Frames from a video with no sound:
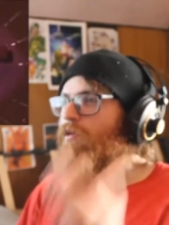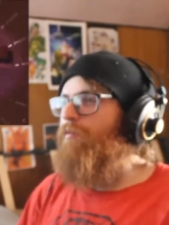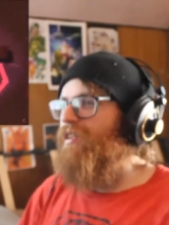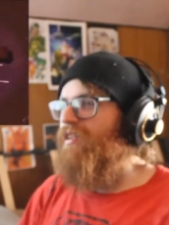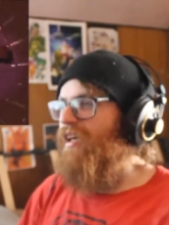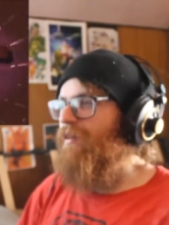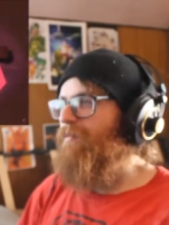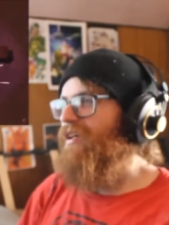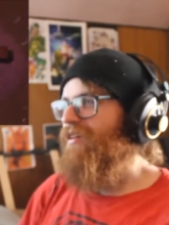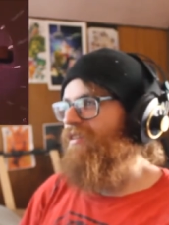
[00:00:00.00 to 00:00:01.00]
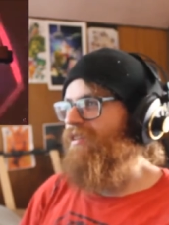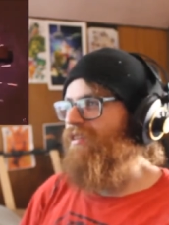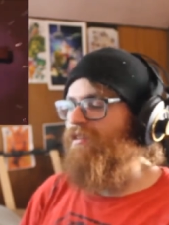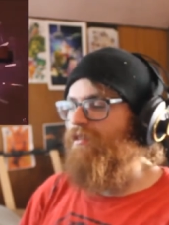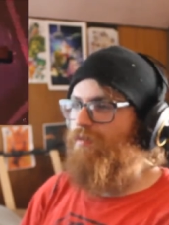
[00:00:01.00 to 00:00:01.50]
be the same because
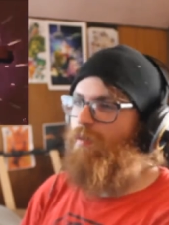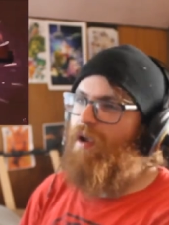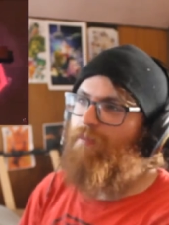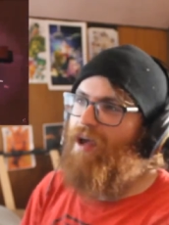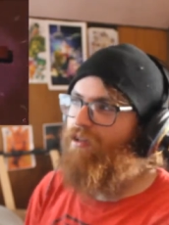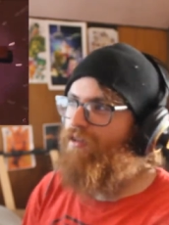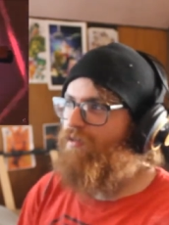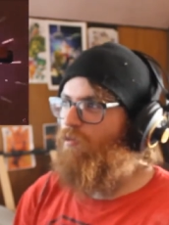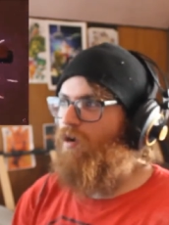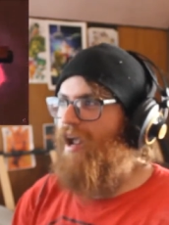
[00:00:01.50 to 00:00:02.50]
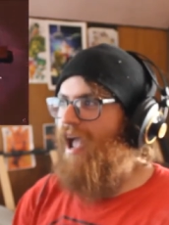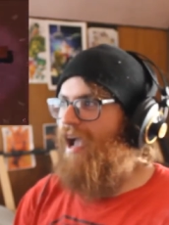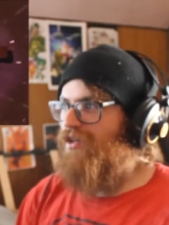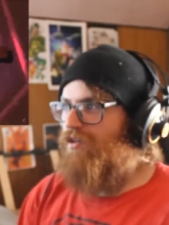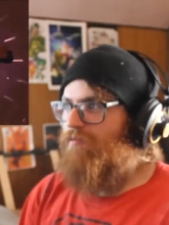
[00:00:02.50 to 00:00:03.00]
this is a sprite battle. It's more
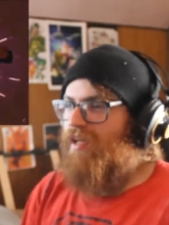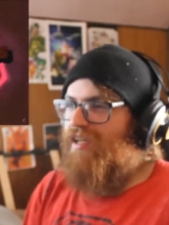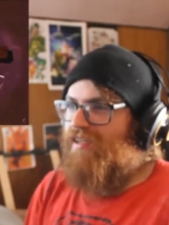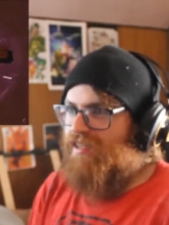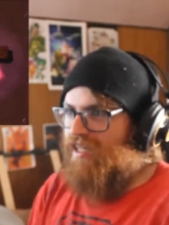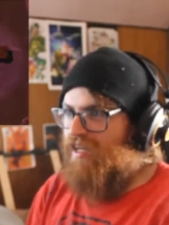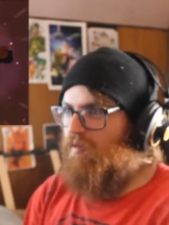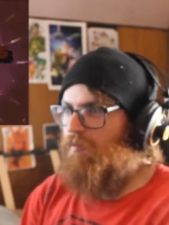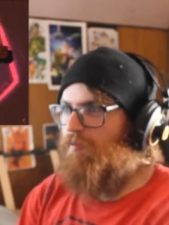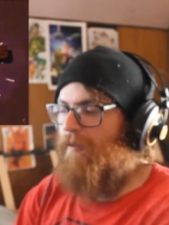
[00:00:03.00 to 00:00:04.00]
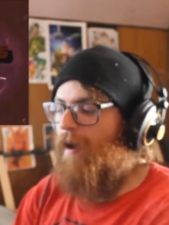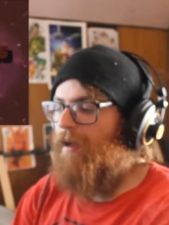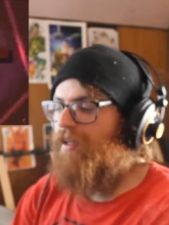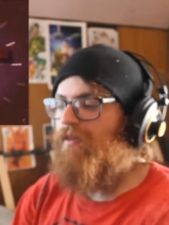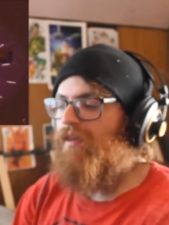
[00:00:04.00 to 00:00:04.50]
action based than it
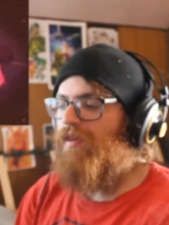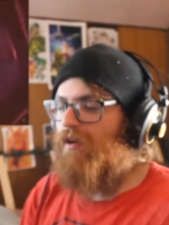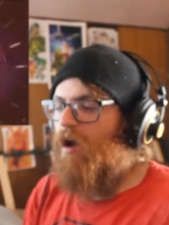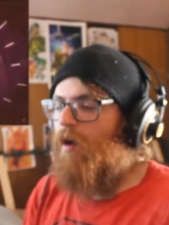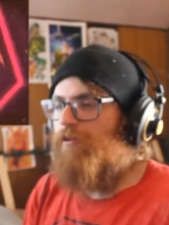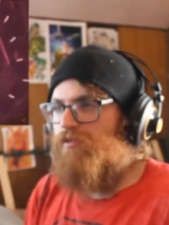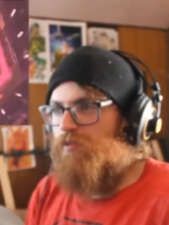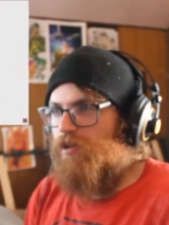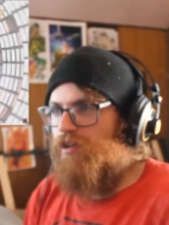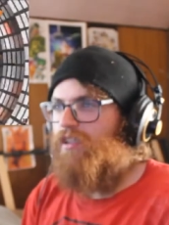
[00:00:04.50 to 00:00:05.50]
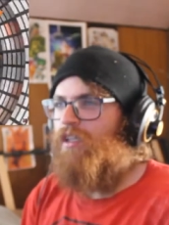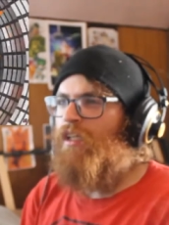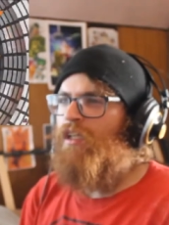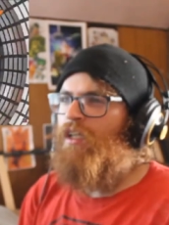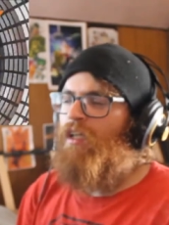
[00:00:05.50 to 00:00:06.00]
count even in the comics were.
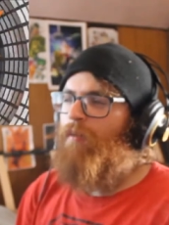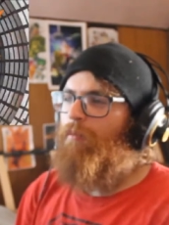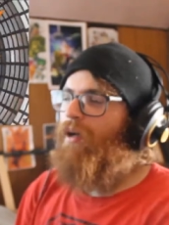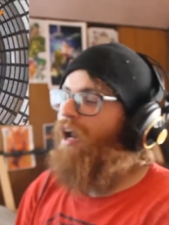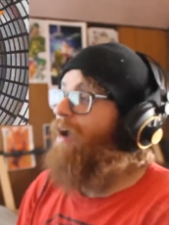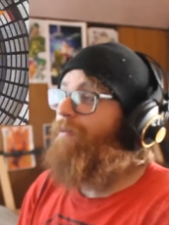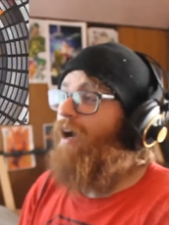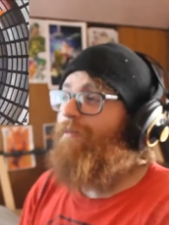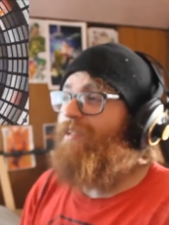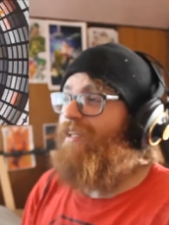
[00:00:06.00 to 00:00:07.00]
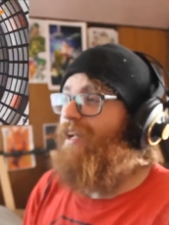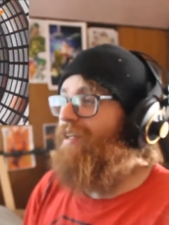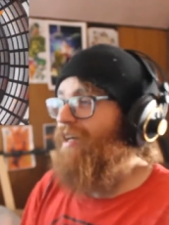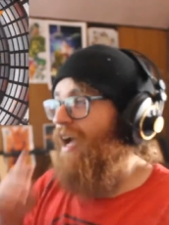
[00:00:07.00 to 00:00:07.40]
But I'm, I'm excited. I